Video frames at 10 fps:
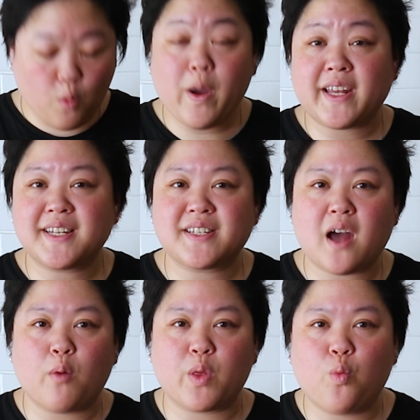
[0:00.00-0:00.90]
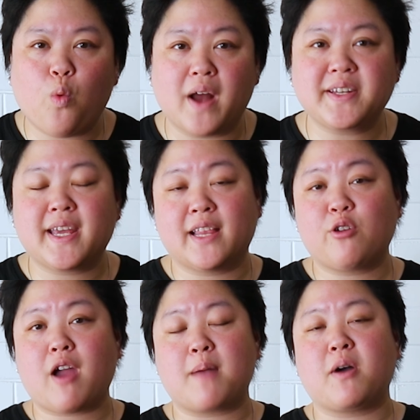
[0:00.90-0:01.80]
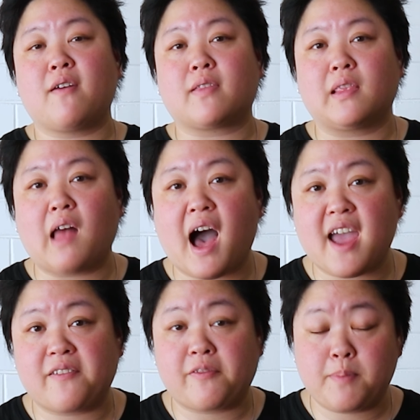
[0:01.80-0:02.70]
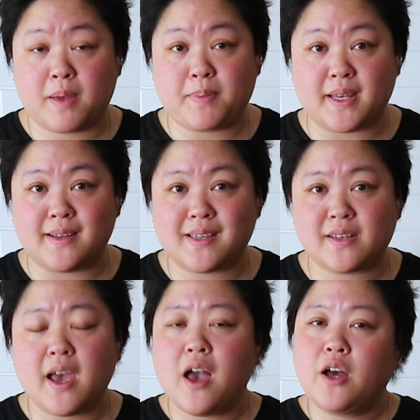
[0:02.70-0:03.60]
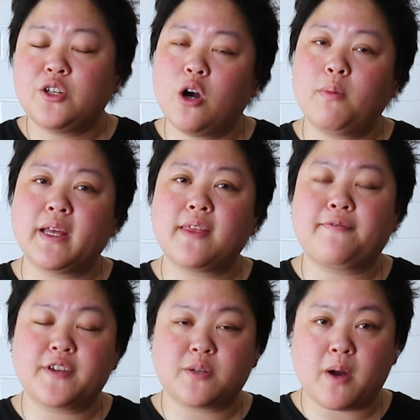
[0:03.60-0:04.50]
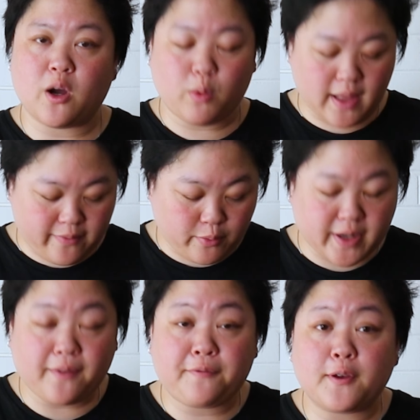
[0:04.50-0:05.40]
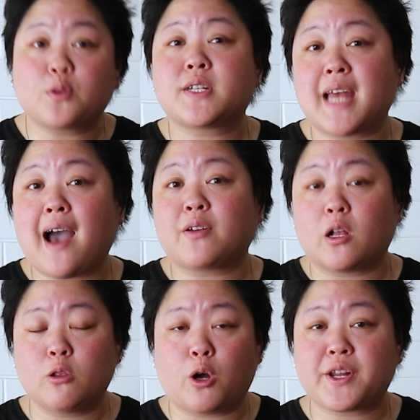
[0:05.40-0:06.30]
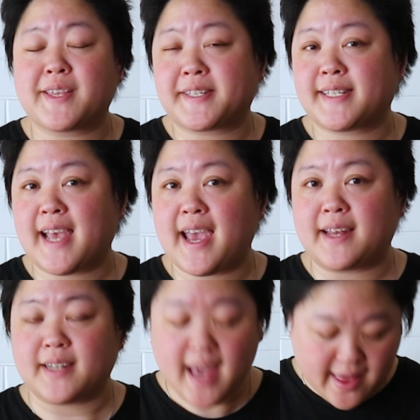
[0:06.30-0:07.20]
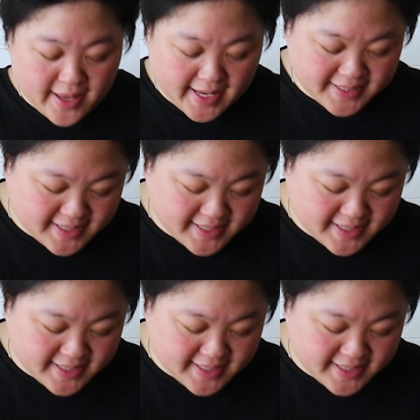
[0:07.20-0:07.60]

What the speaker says: We're gonna start with 1 kilogram of live pippies. Normally the fishmonger will have already filtered out a lot of the sand that gets